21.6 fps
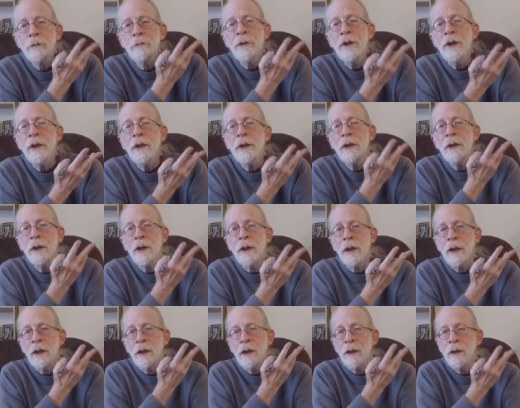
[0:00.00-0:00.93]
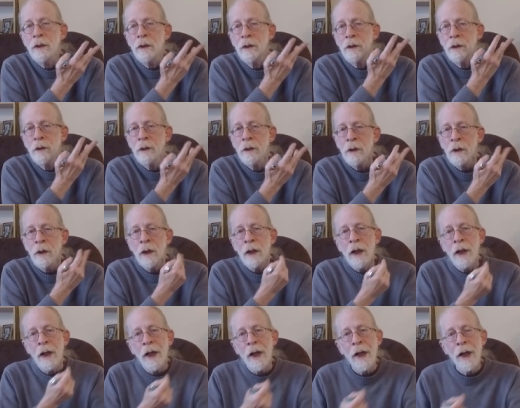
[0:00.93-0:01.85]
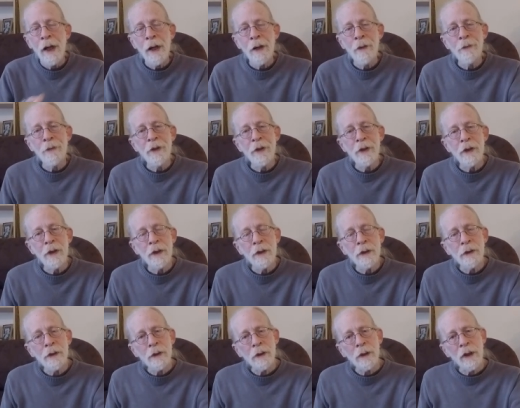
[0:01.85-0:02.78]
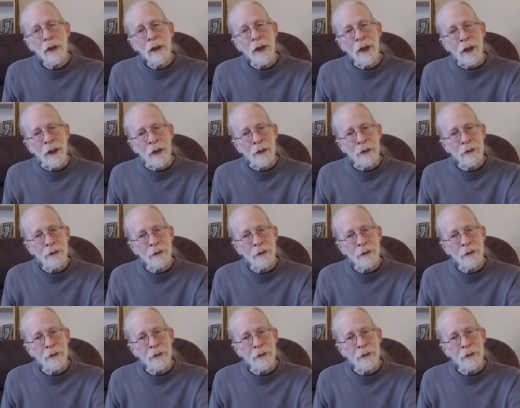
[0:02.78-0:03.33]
meaning and the intellect